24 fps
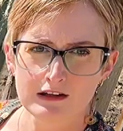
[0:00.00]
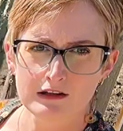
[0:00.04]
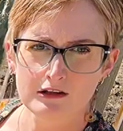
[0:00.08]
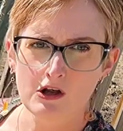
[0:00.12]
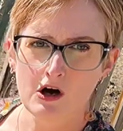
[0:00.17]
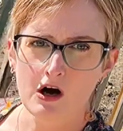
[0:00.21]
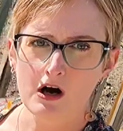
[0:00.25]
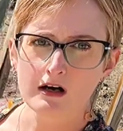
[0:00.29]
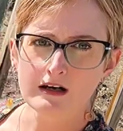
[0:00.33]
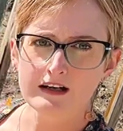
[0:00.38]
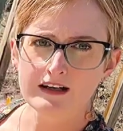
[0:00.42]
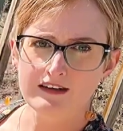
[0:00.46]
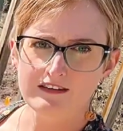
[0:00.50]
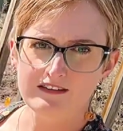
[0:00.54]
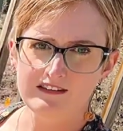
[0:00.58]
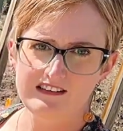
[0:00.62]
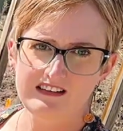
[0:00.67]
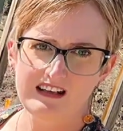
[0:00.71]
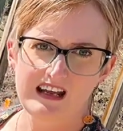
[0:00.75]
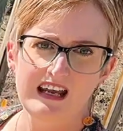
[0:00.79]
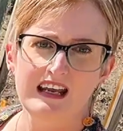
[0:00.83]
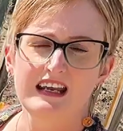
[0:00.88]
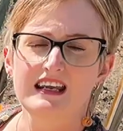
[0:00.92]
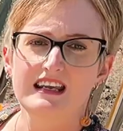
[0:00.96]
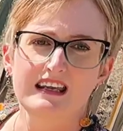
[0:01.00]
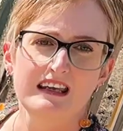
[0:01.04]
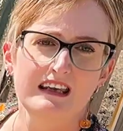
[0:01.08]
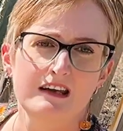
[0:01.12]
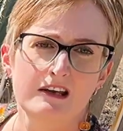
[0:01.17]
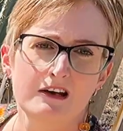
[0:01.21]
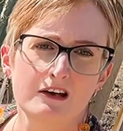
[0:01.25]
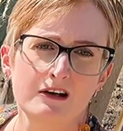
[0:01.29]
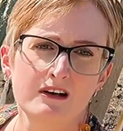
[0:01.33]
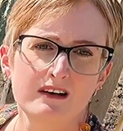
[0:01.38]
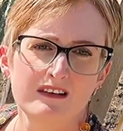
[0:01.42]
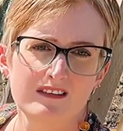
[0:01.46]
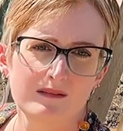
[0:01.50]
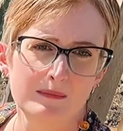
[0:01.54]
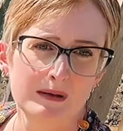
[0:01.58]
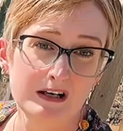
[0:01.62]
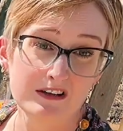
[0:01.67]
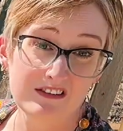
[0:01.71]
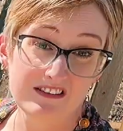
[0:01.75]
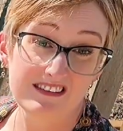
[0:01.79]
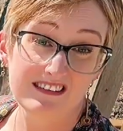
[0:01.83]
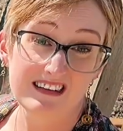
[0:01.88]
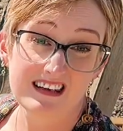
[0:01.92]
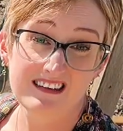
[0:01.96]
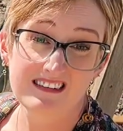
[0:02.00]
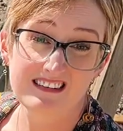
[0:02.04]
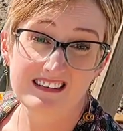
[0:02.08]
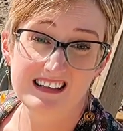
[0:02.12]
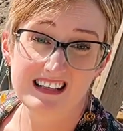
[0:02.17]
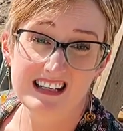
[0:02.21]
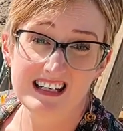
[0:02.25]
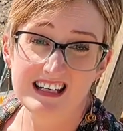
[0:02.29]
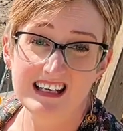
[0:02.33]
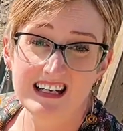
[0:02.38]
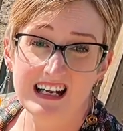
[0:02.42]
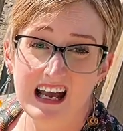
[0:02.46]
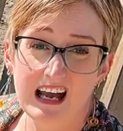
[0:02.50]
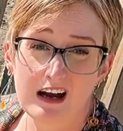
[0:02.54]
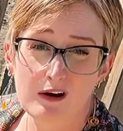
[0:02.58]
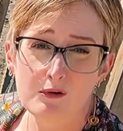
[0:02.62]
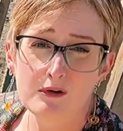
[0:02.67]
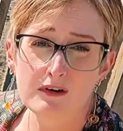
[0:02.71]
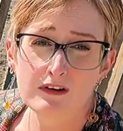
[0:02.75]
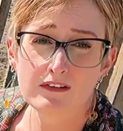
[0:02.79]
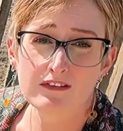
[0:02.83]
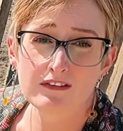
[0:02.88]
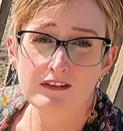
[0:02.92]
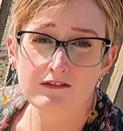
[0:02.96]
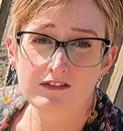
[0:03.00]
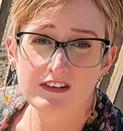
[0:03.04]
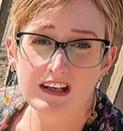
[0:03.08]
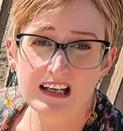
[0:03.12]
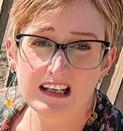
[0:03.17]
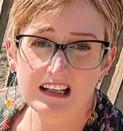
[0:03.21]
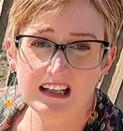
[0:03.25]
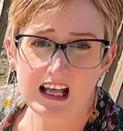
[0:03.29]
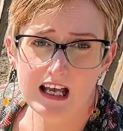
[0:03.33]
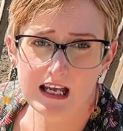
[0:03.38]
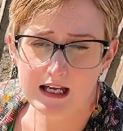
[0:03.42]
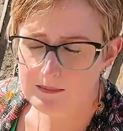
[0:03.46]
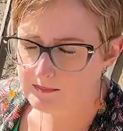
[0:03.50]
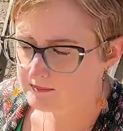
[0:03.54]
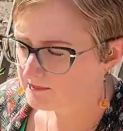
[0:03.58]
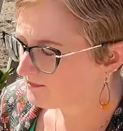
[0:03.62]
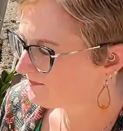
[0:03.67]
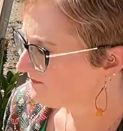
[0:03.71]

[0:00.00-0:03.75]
longest day here is about 16 hours of daylight.